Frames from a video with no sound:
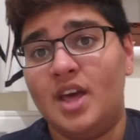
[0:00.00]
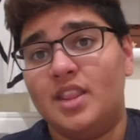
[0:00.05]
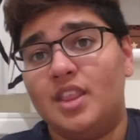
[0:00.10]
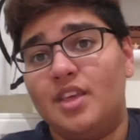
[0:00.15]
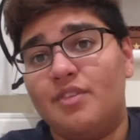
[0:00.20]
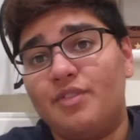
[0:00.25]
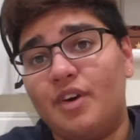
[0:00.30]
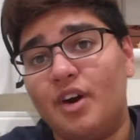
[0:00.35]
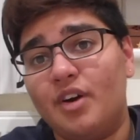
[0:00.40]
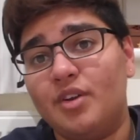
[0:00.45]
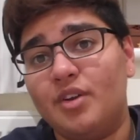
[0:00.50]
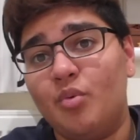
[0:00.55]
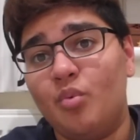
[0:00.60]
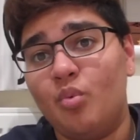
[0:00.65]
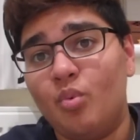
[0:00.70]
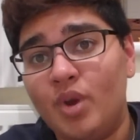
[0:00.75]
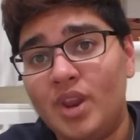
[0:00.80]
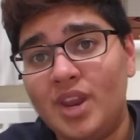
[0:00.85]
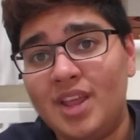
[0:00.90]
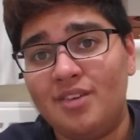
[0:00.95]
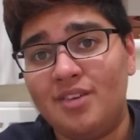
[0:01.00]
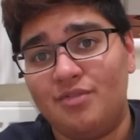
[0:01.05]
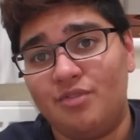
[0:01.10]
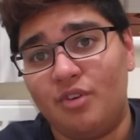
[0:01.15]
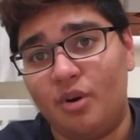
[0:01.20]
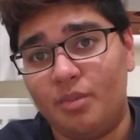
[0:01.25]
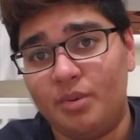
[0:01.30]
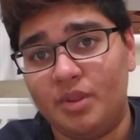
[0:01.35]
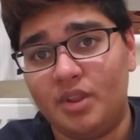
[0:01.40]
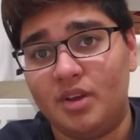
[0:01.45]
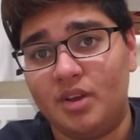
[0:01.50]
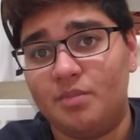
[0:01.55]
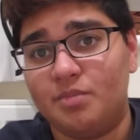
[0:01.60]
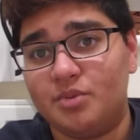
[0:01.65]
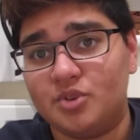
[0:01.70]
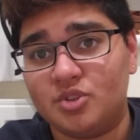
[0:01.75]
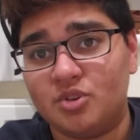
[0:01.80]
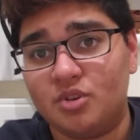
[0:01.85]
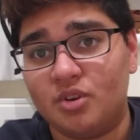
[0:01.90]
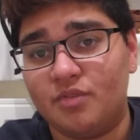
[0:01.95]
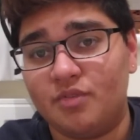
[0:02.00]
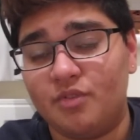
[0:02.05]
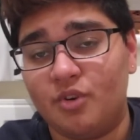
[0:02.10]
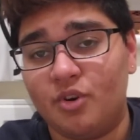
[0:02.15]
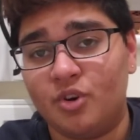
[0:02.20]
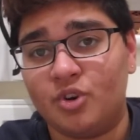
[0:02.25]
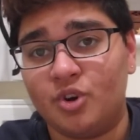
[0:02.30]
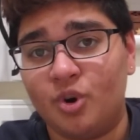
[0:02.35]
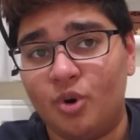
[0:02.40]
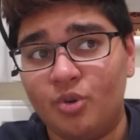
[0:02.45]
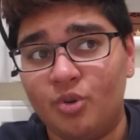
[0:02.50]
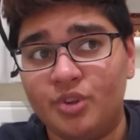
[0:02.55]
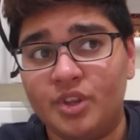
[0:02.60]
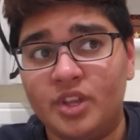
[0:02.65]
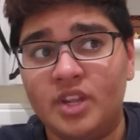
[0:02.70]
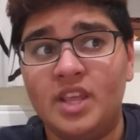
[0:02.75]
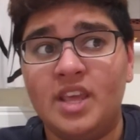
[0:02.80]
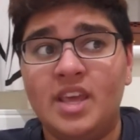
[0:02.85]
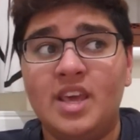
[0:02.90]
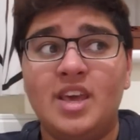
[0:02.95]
They found a winning formula in Persona 4 Golden.